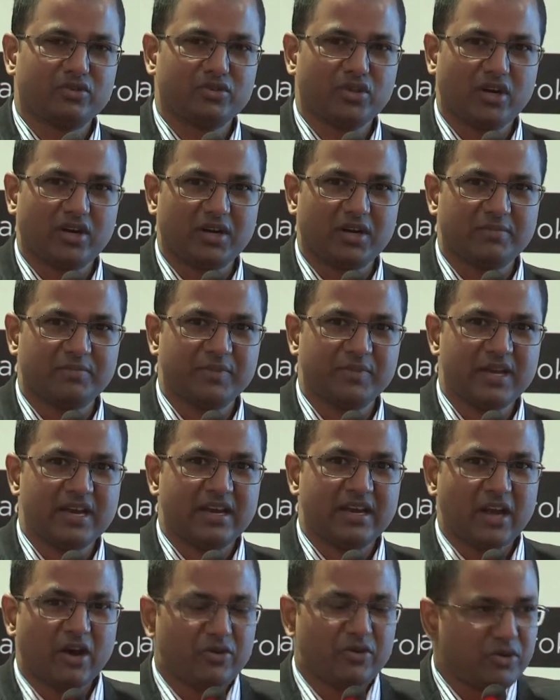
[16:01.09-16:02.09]
to shot up.
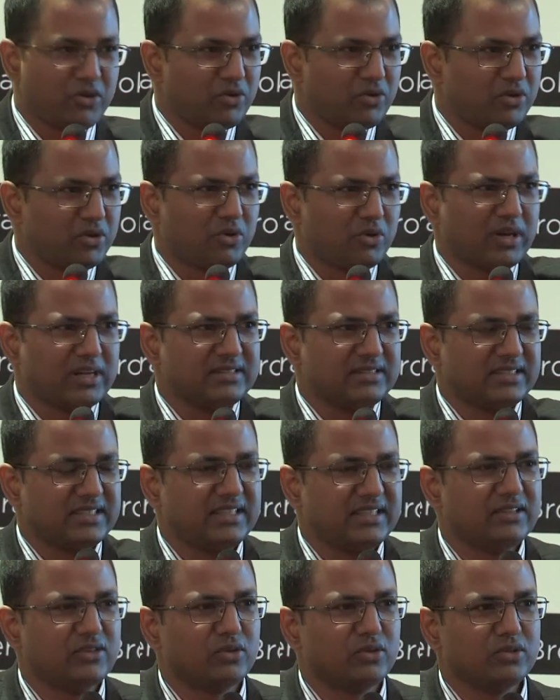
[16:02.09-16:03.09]
Now you can
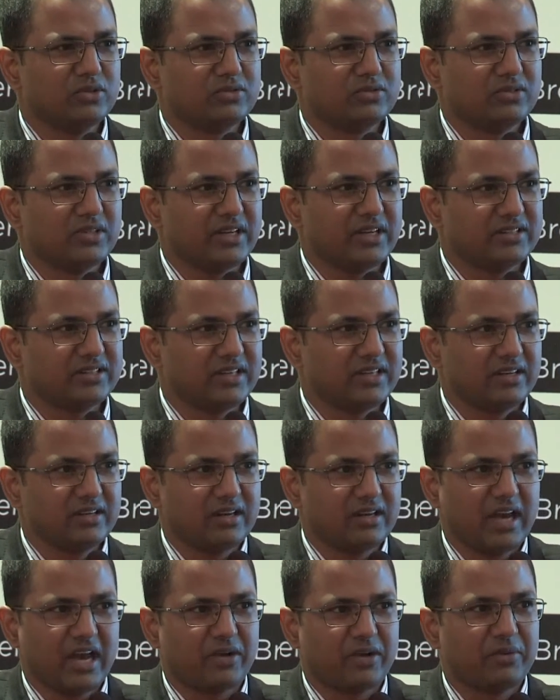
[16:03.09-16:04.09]
see those things
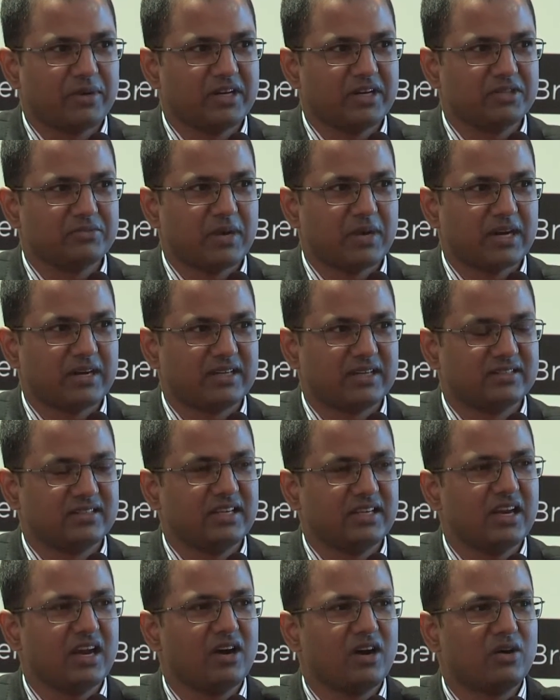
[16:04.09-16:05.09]
in equities market.
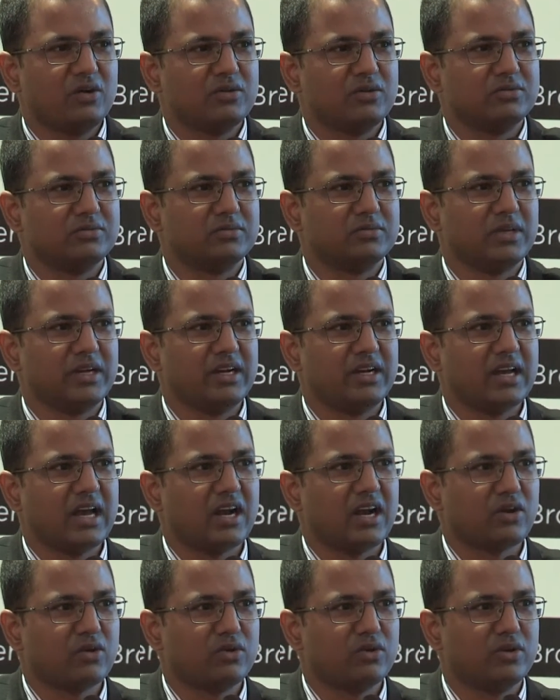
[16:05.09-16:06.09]
See how
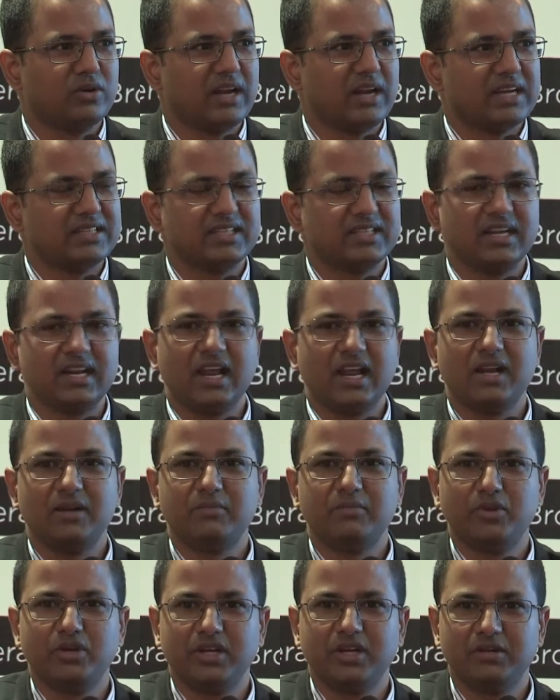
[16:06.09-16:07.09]
Hindalco, National
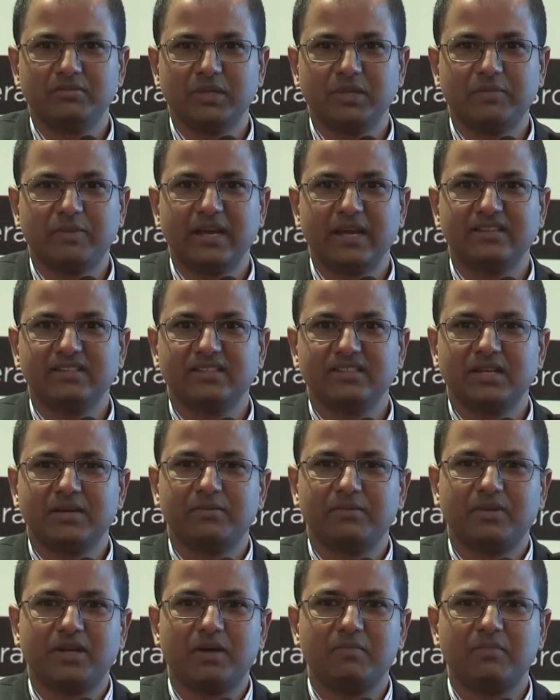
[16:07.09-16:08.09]
Aluminium, the prices
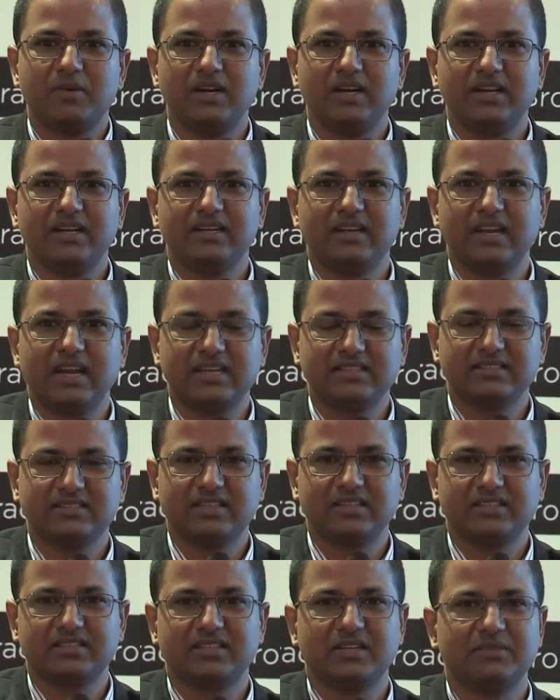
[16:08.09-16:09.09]
have doubled in
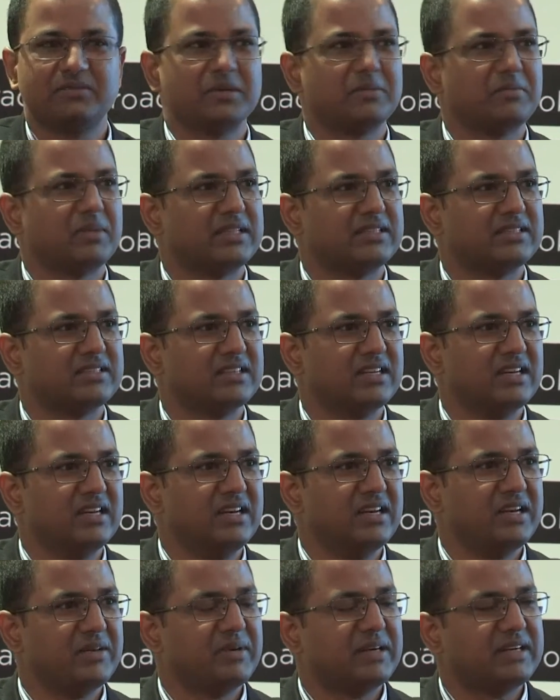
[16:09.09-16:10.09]
last 6-7 months.
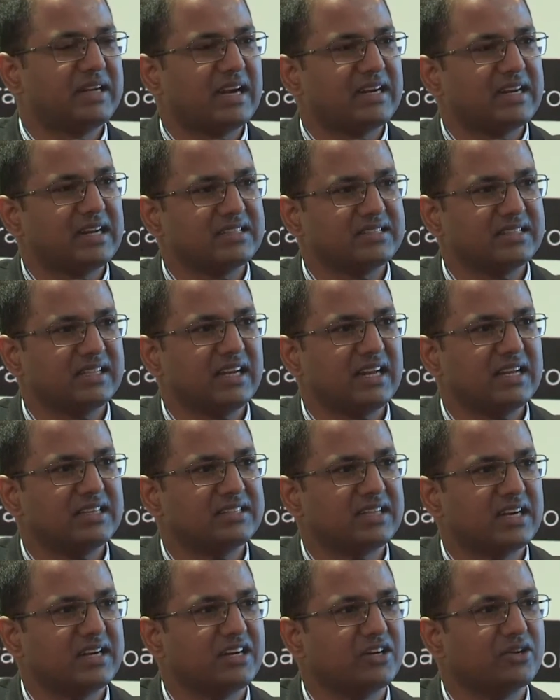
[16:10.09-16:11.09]
Even Tata Steel has
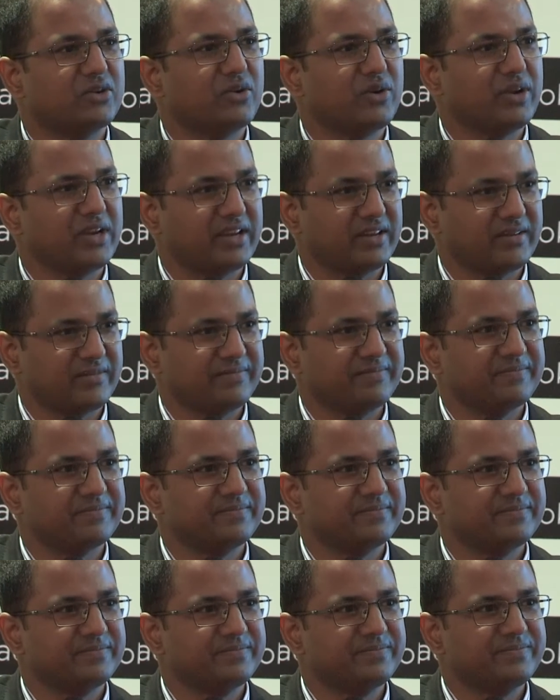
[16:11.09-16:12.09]
started growing.
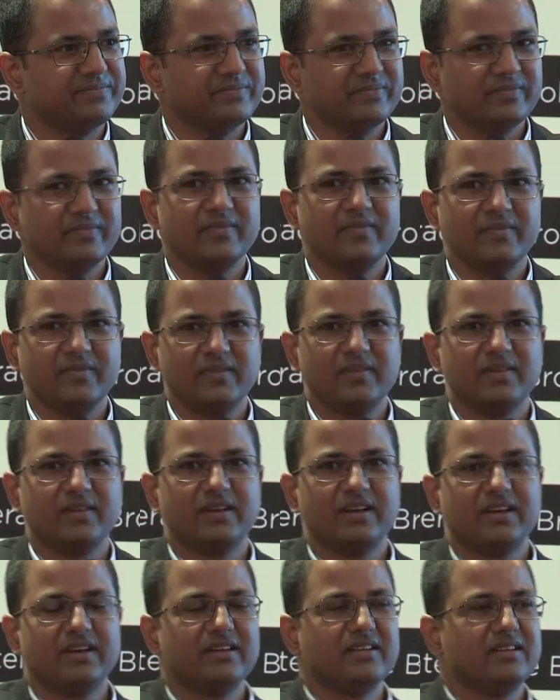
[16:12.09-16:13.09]

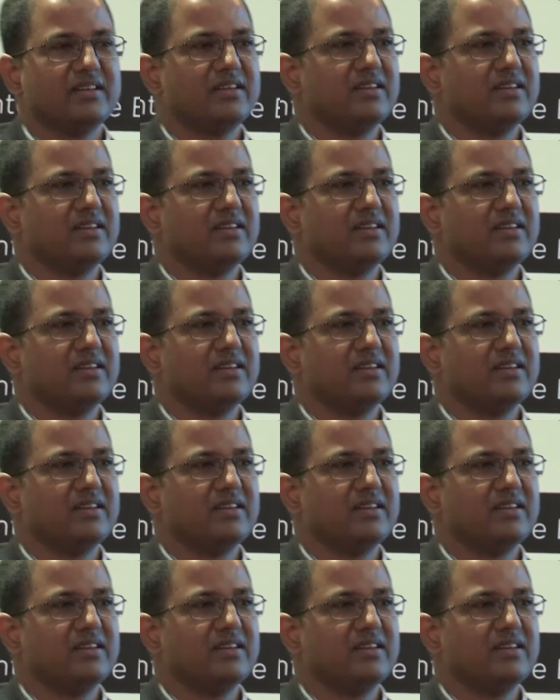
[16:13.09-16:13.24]
Yeah.